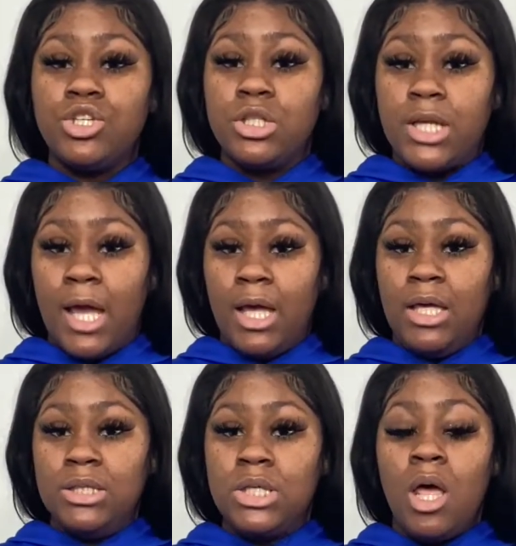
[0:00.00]
your
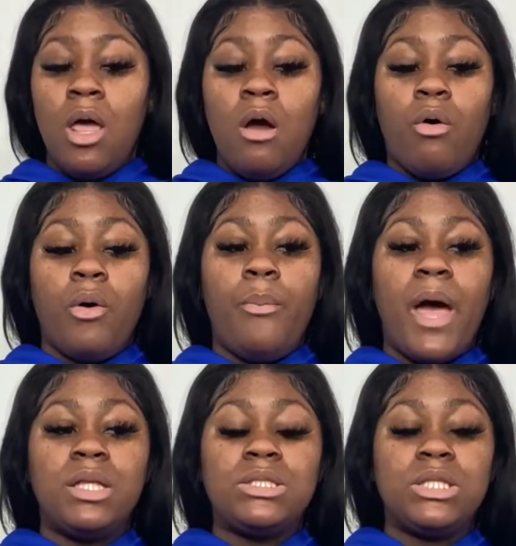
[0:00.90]
days or
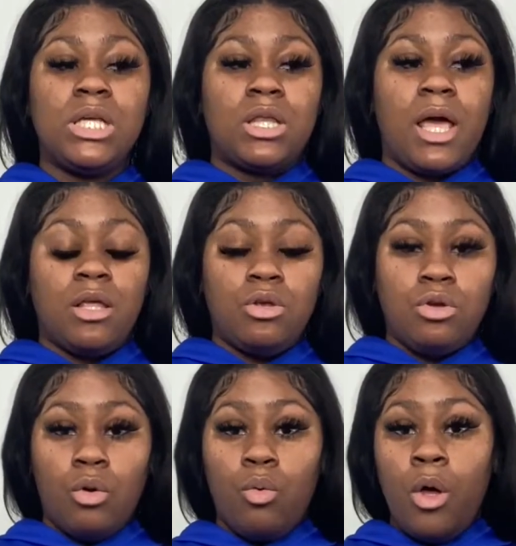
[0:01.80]
balancing, like, you
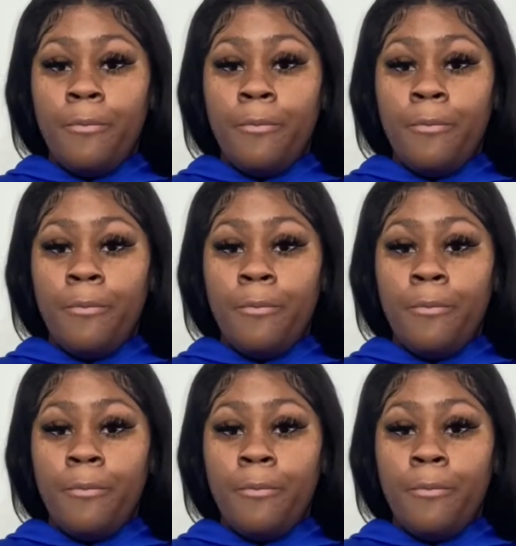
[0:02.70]
know,